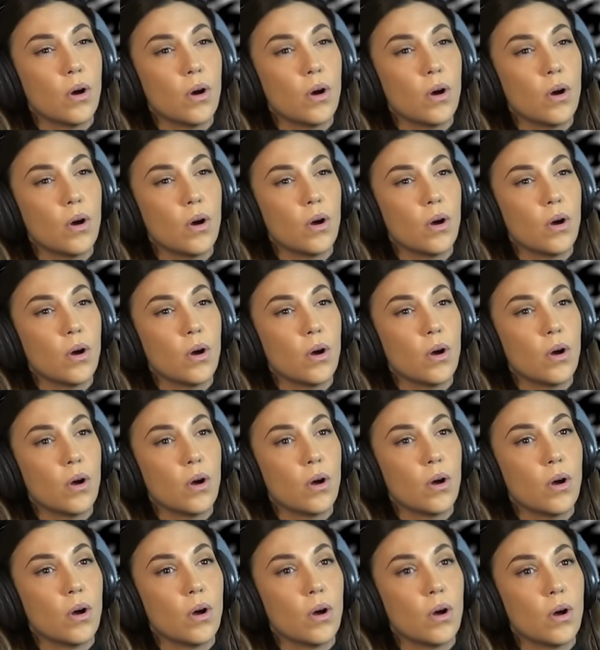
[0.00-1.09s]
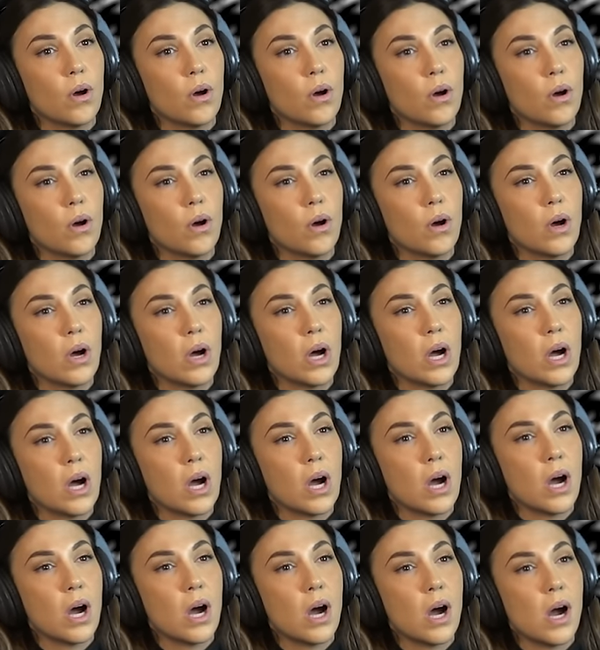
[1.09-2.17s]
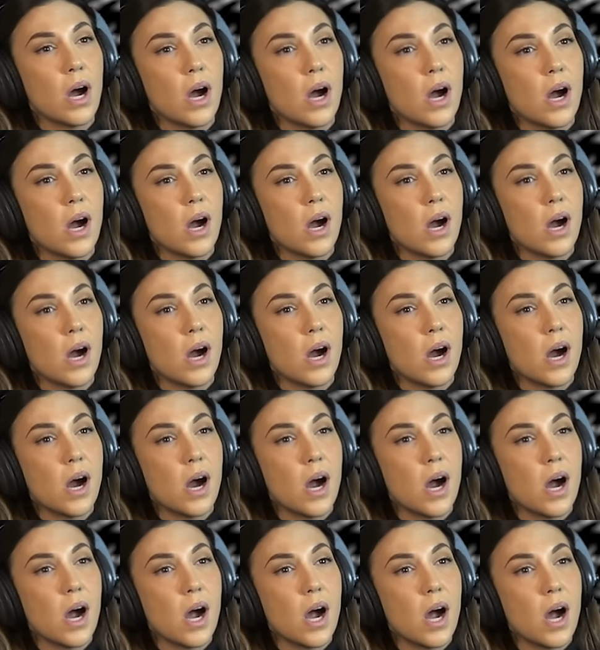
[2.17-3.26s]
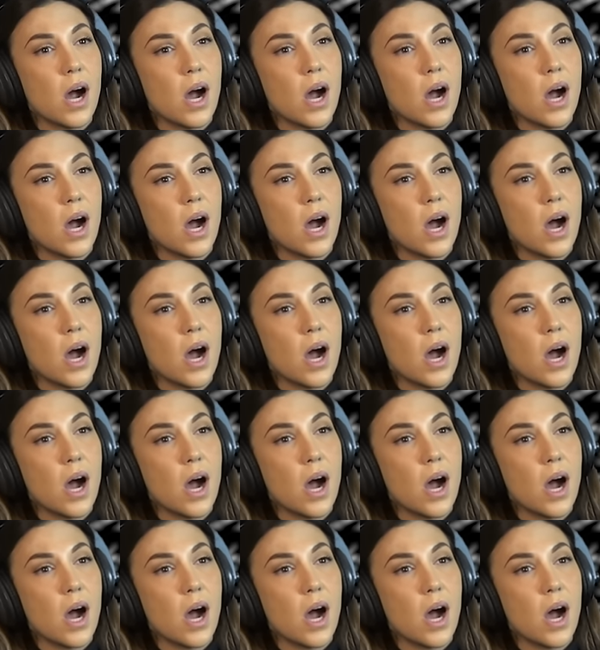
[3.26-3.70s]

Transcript: This person isn't speaking.